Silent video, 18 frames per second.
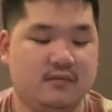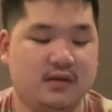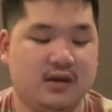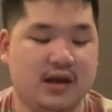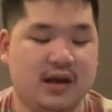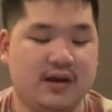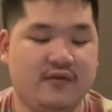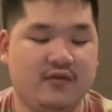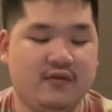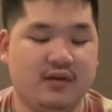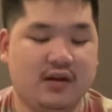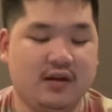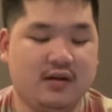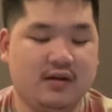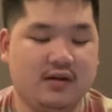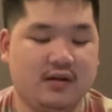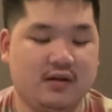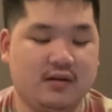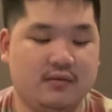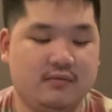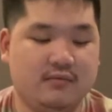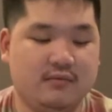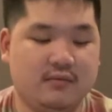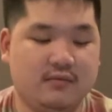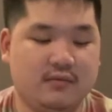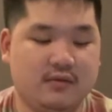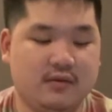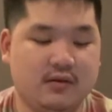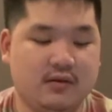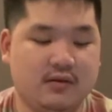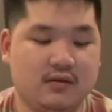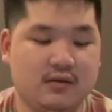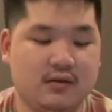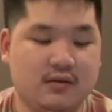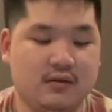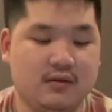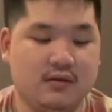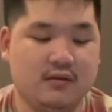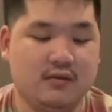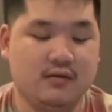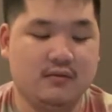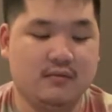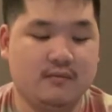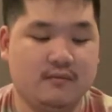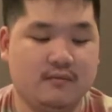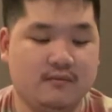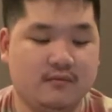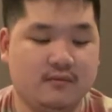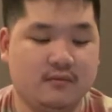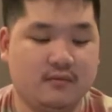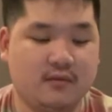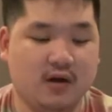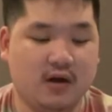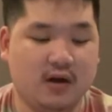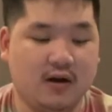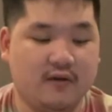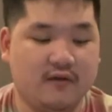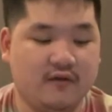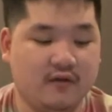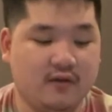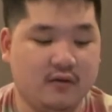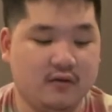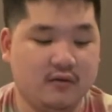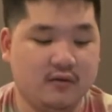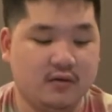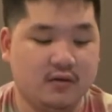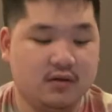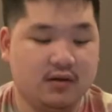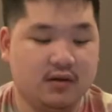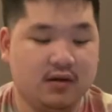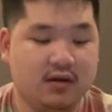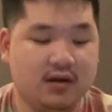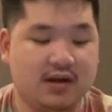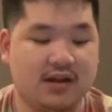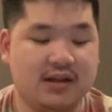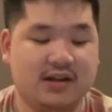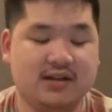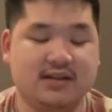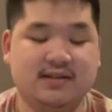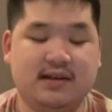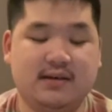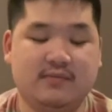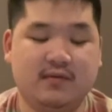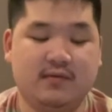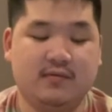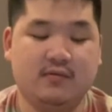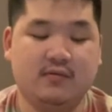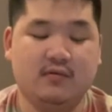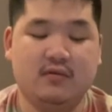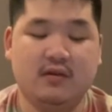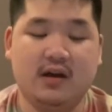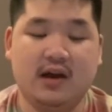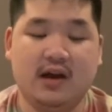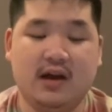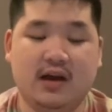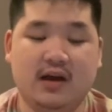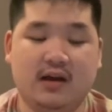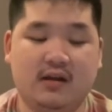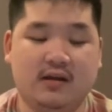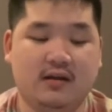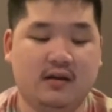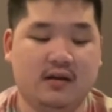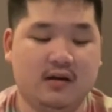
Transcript: I feel like this is awful, unacceptable, and